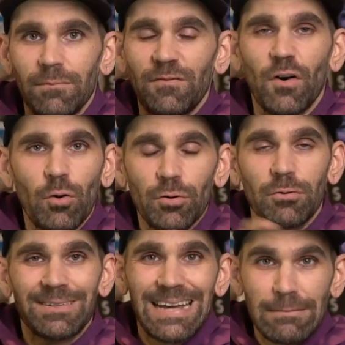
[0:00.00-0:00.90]
phone
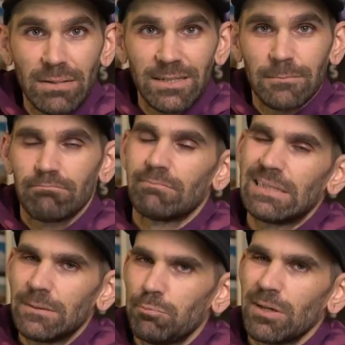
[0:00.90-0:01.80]
or tablet,
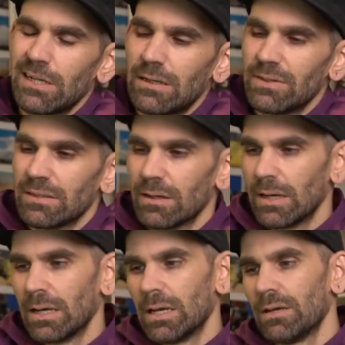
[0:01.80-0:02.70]
it's pretty obvious.
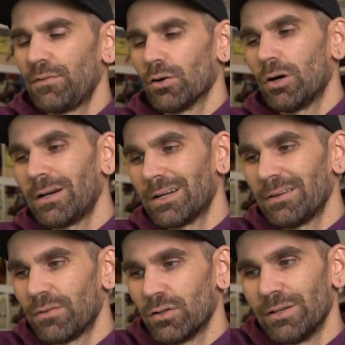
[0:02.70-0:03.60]
If you're on an
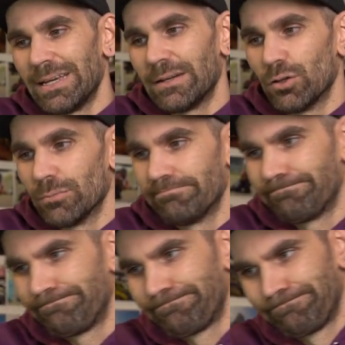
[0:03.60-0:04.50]
iPhone, you can't do it.
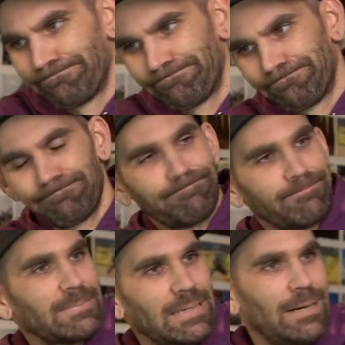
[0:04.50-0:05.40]

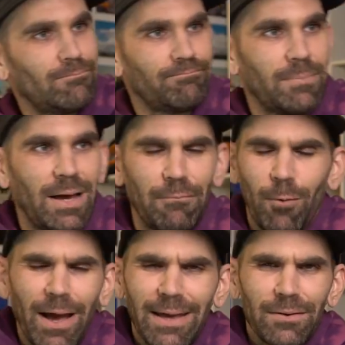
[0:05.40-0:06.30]
Yeah.
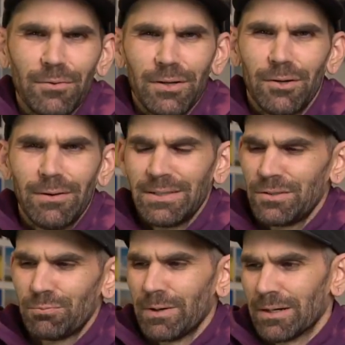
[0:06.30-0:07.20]
Why, I don't know. It's
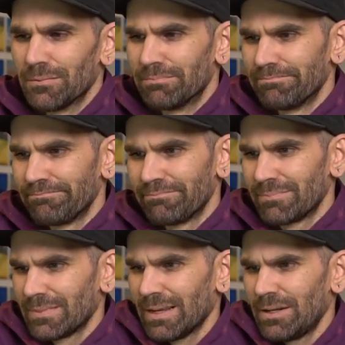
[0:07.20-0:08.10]
just weird.
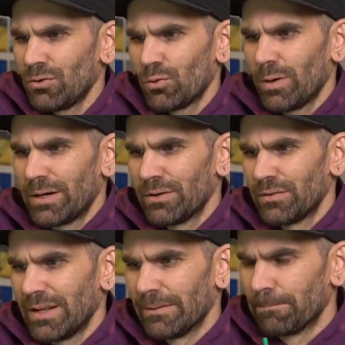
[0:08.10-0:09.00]
I don't quite
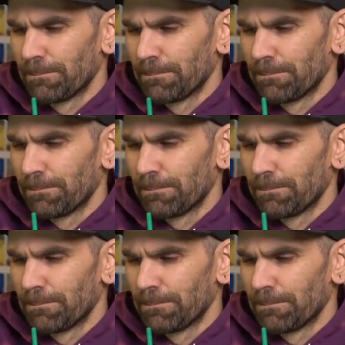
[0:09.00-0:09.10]
understand.